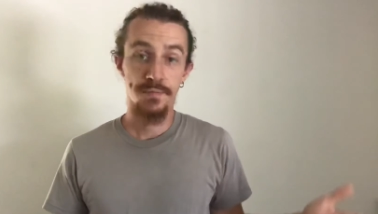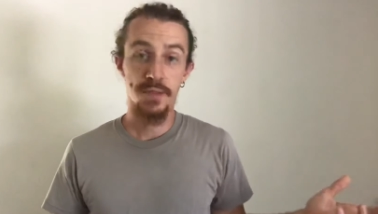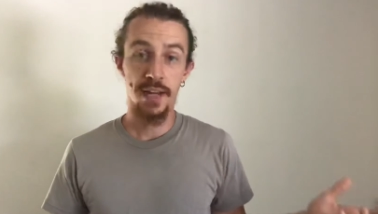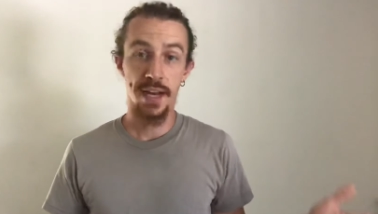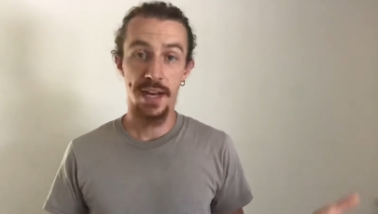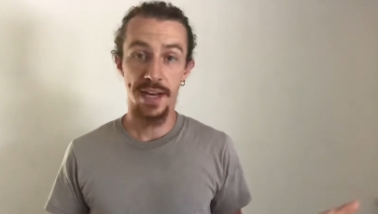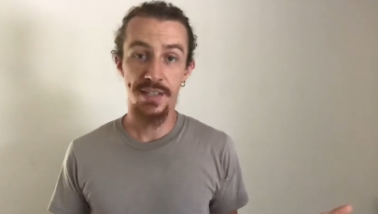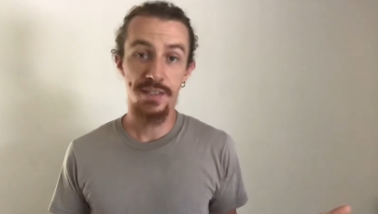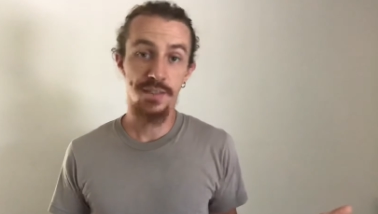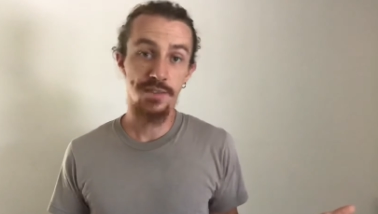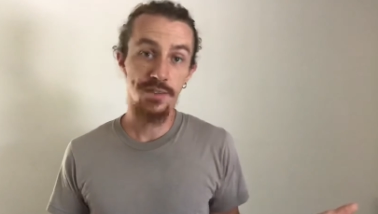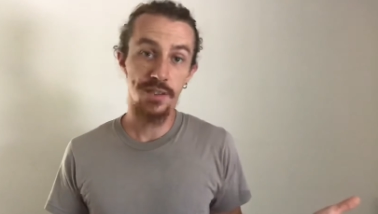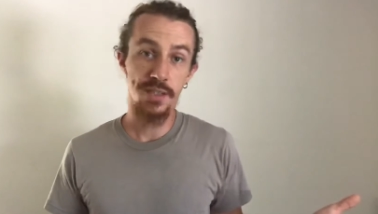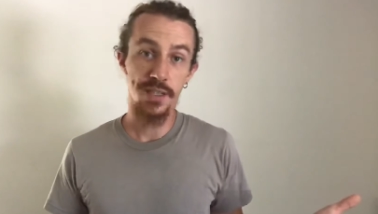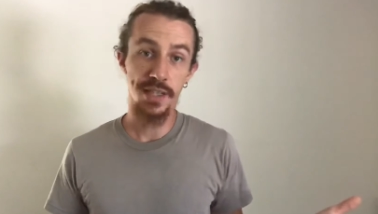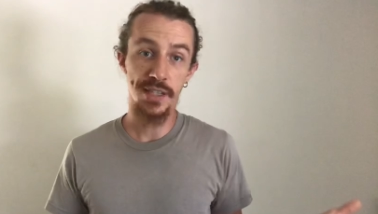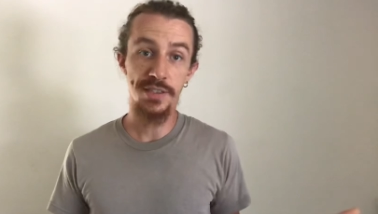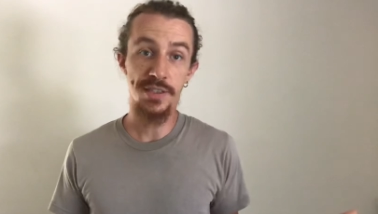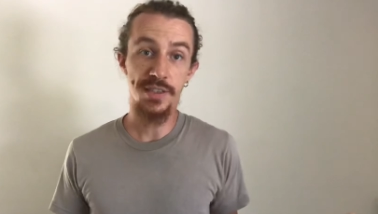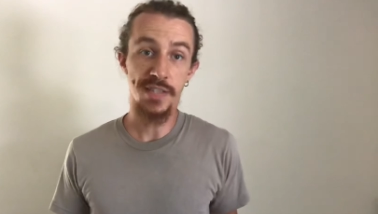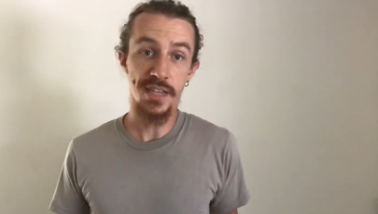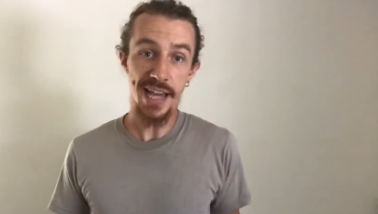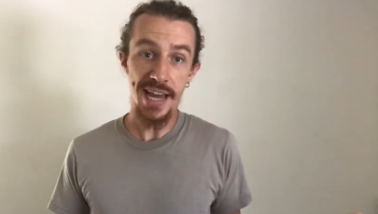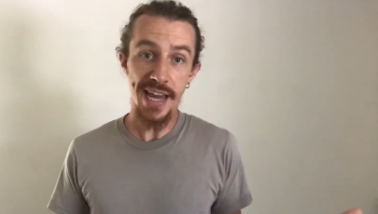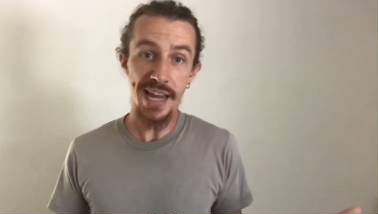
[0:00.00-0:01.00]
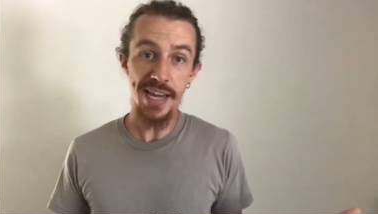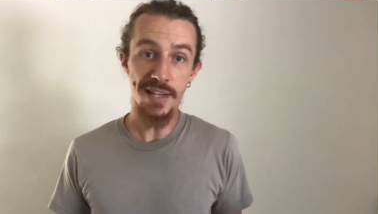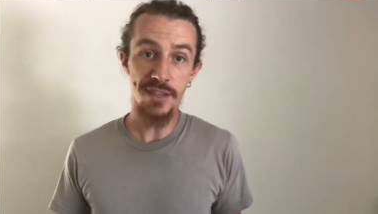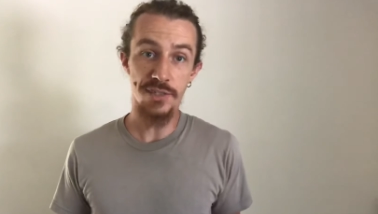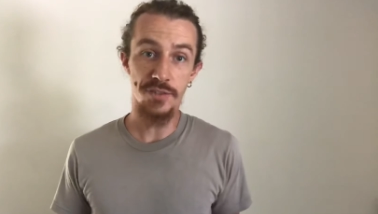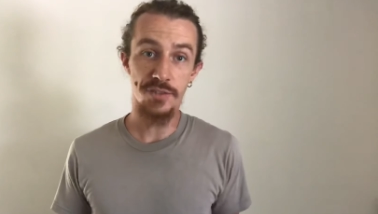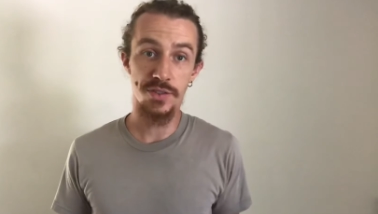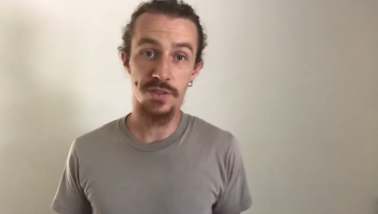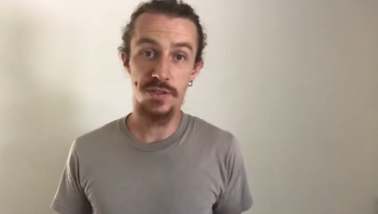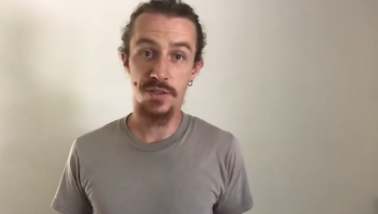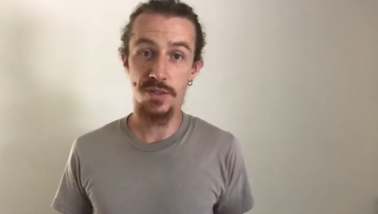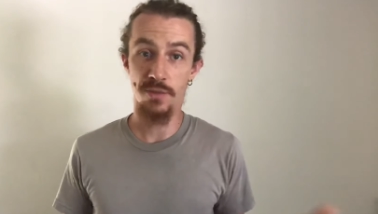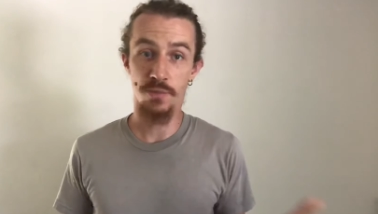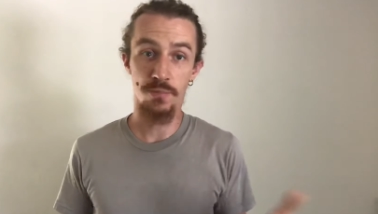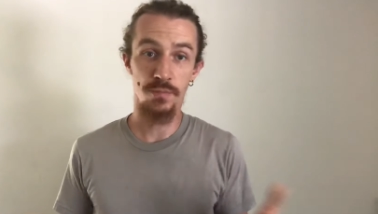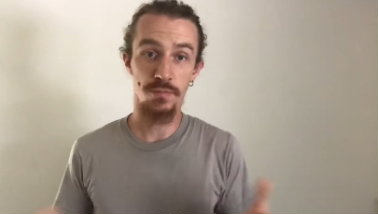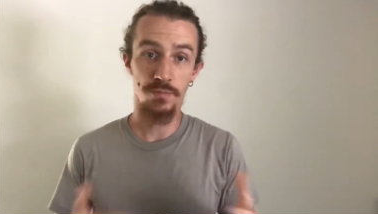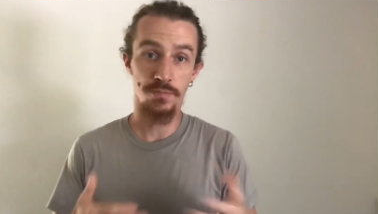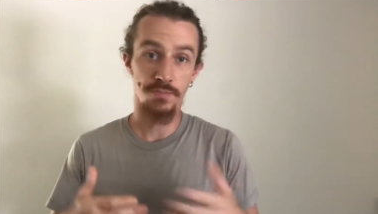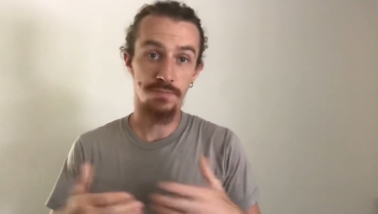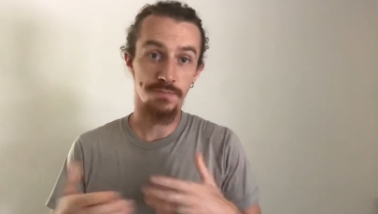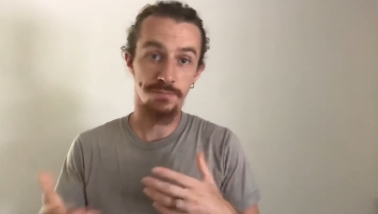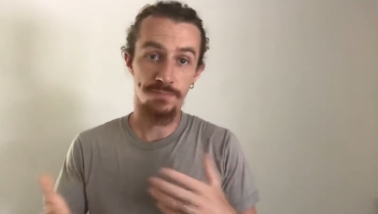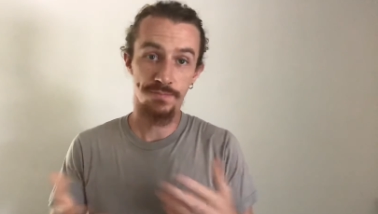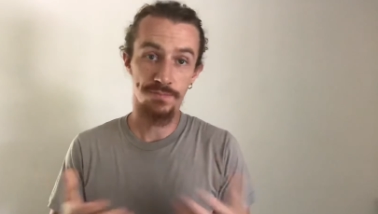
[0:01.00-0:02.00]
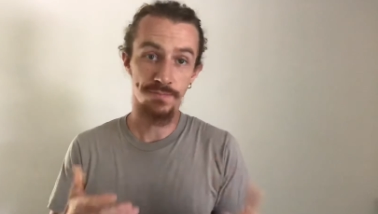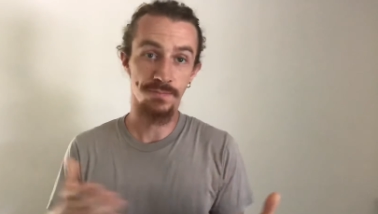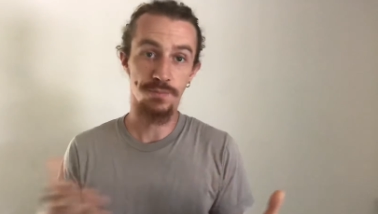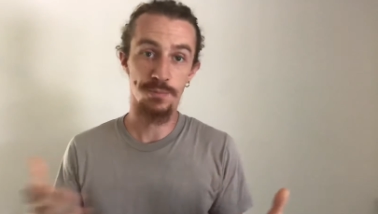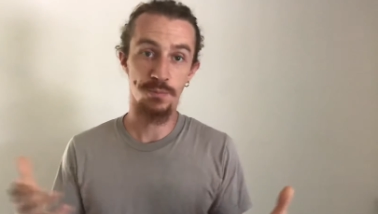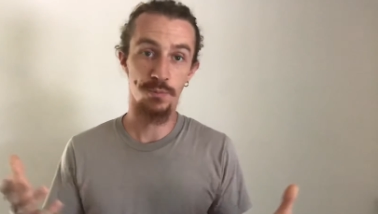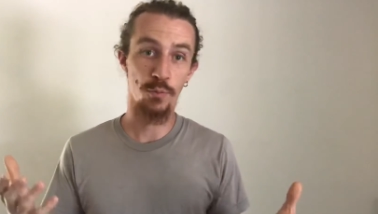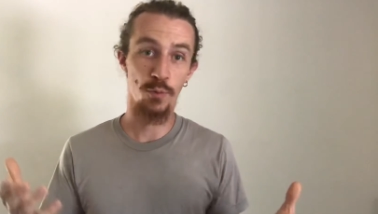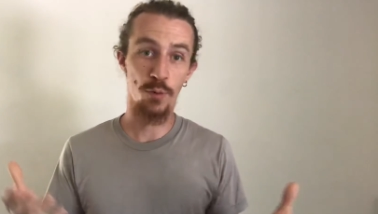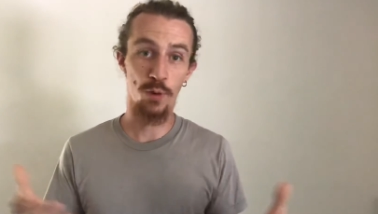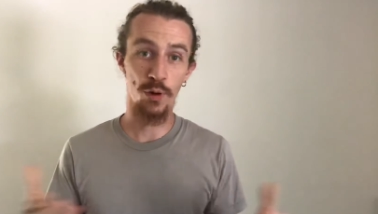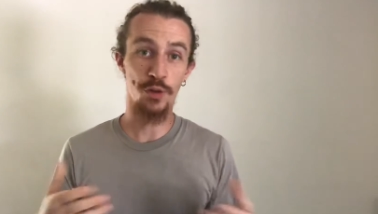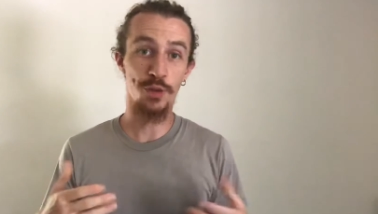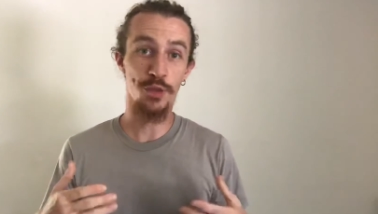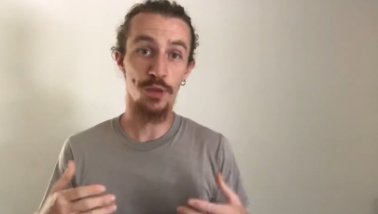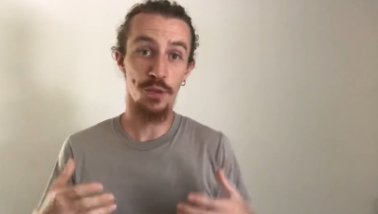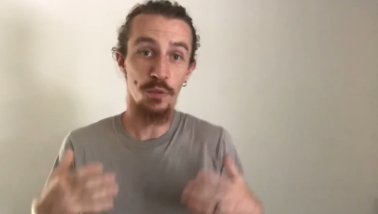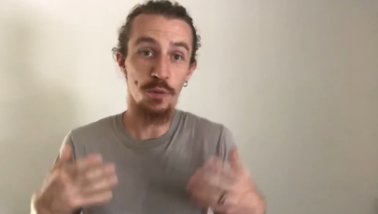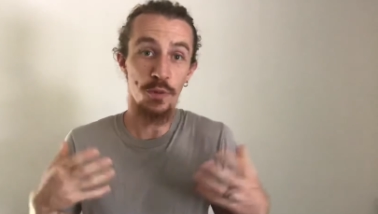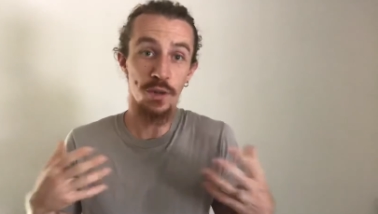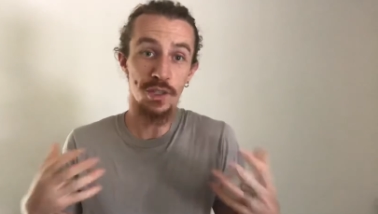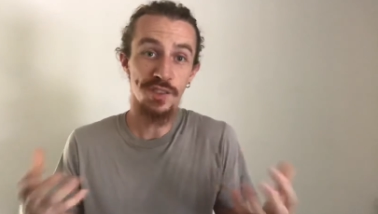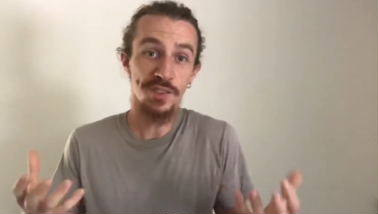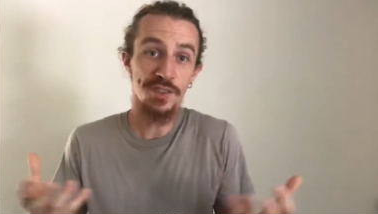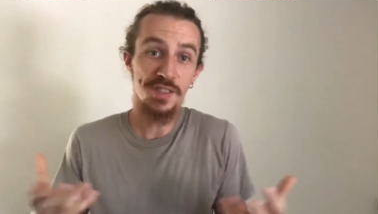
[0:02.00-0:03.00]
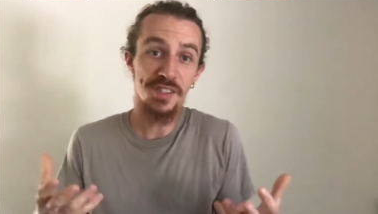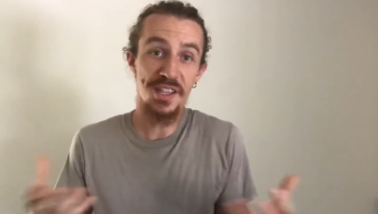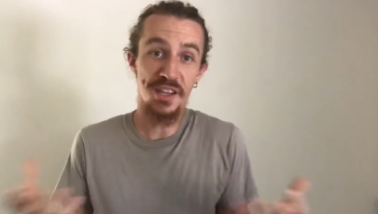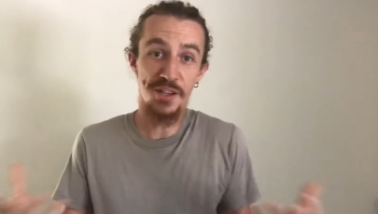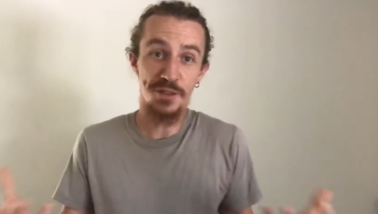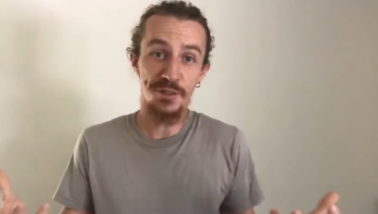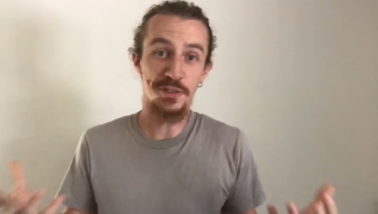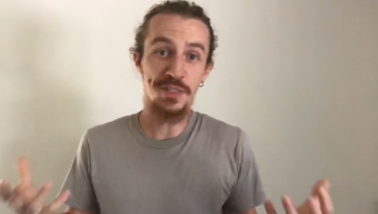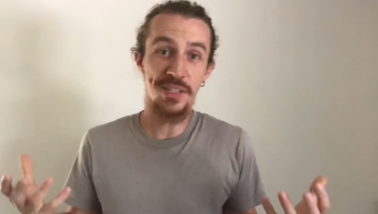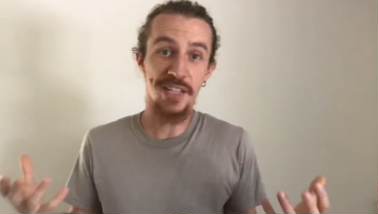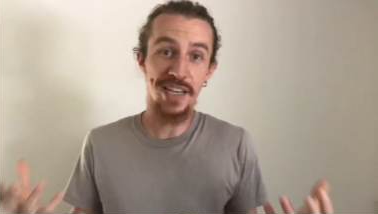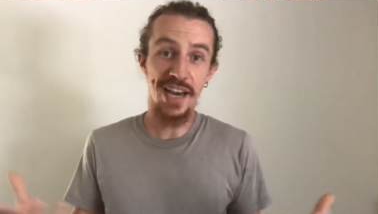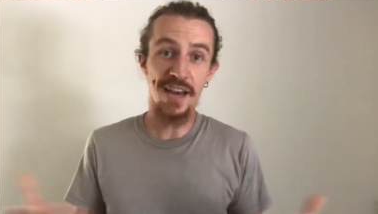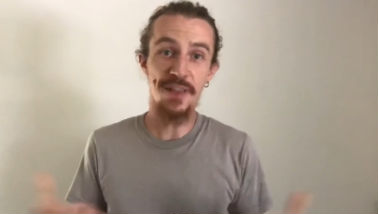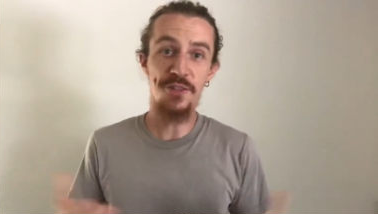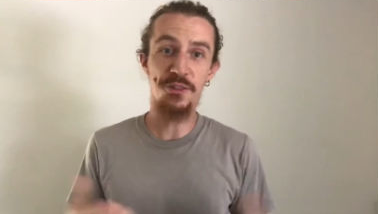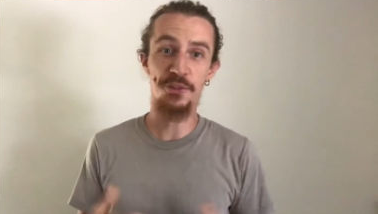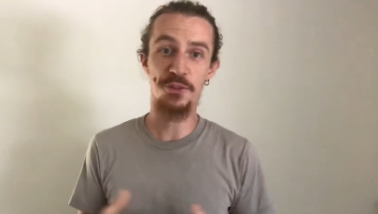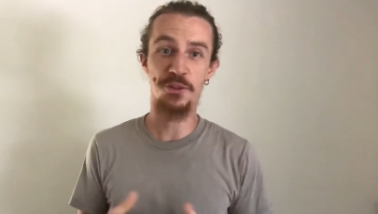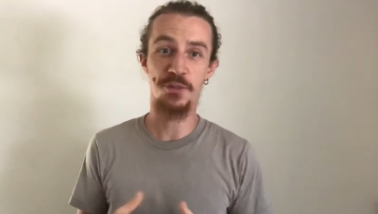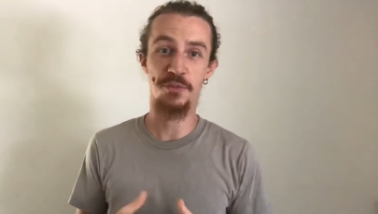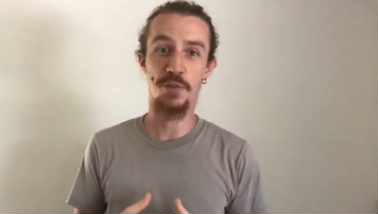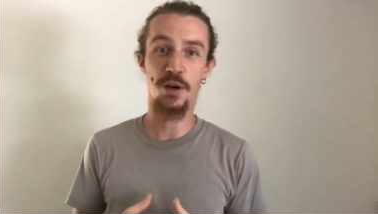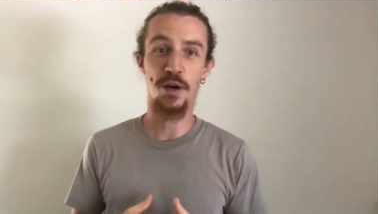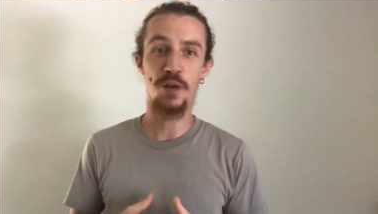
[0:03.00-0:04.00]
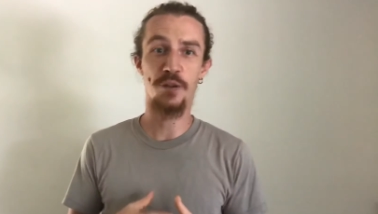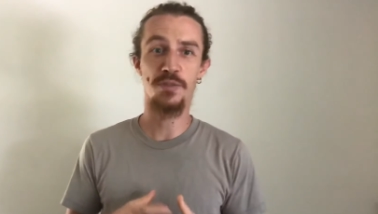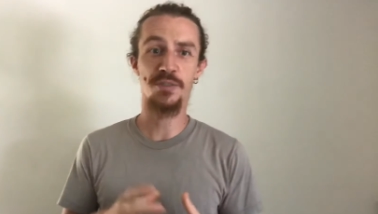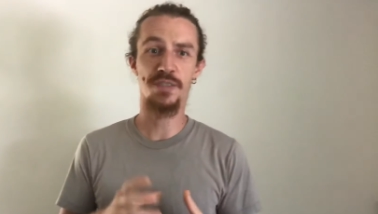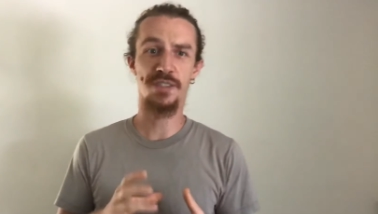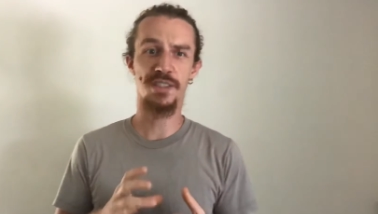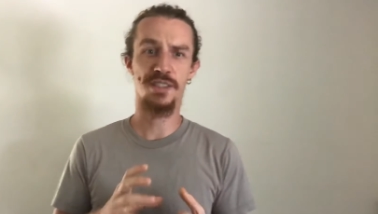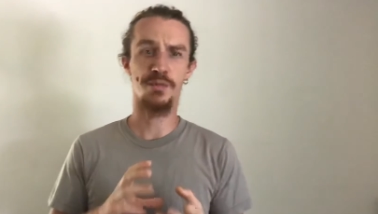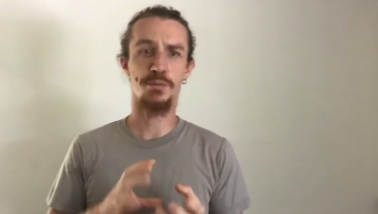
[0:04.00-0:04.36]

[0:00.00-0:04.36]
As is the case, we're the ones that are together the most,